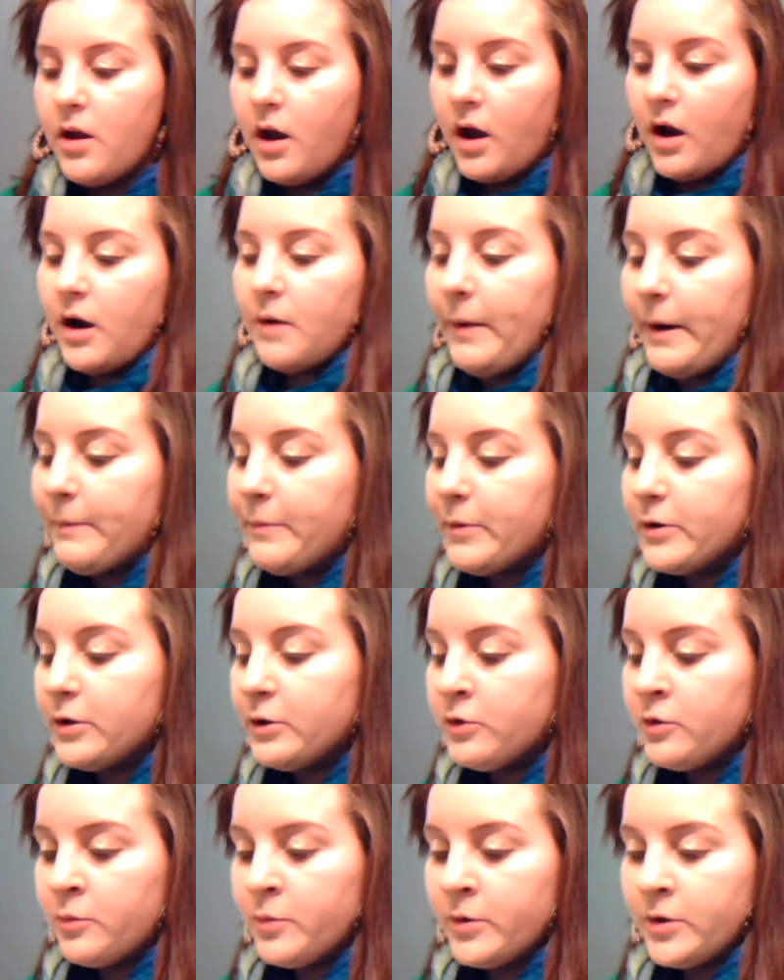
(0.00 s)
Um, I put a
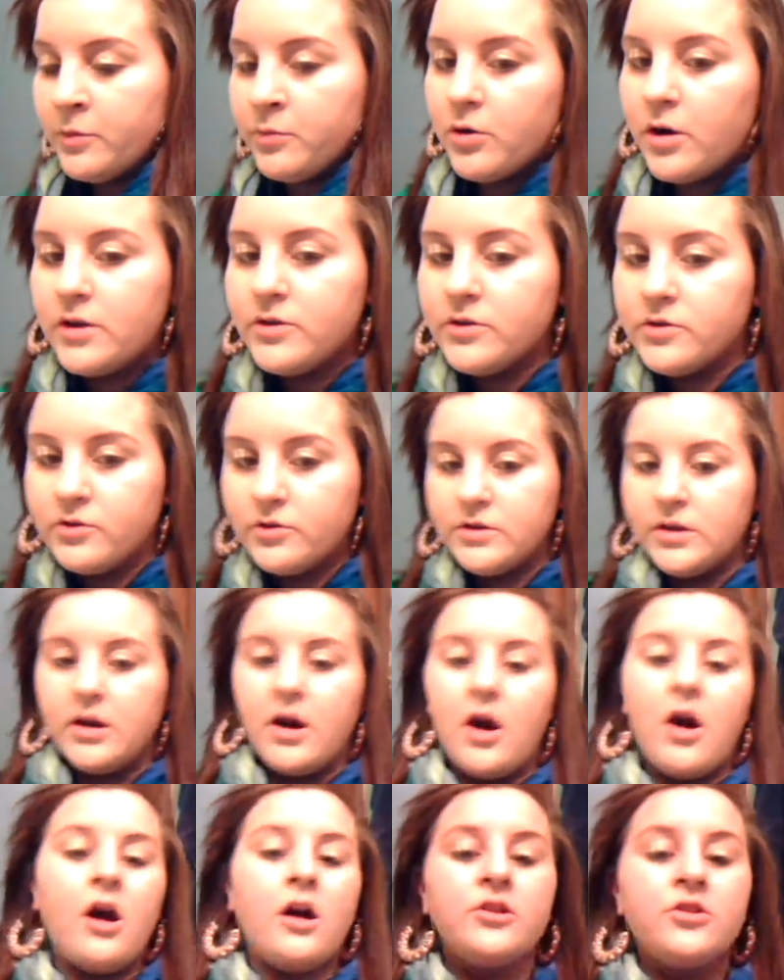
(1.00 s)
little bit of bronzer onto
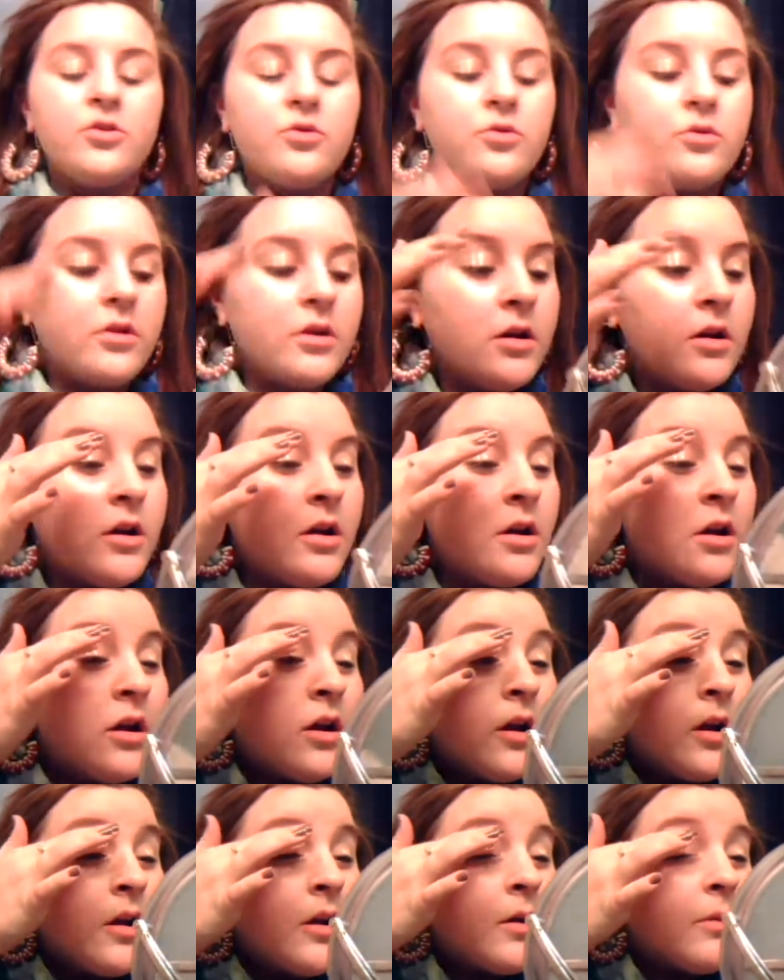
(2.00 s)
contour,
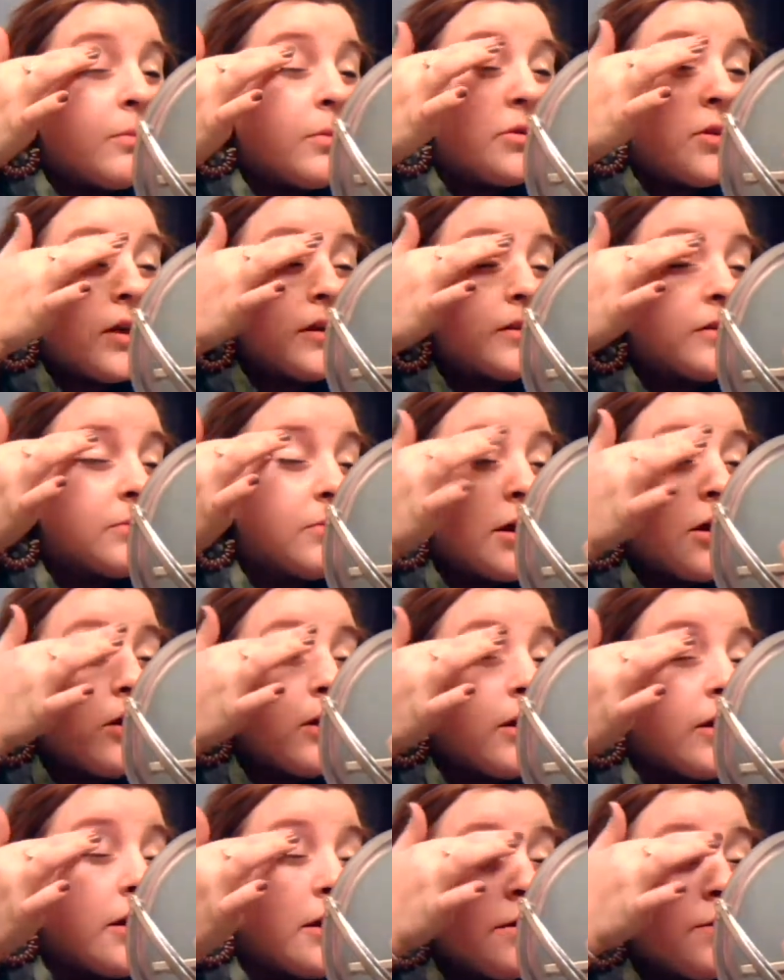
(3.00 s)
but that's
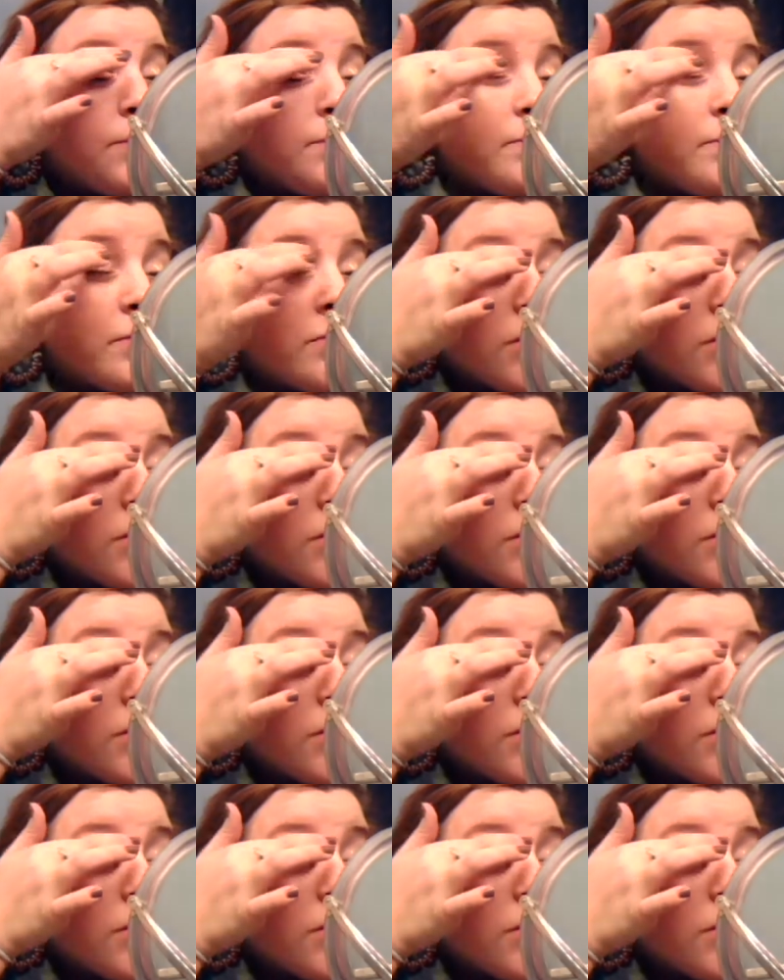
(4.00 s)
about it.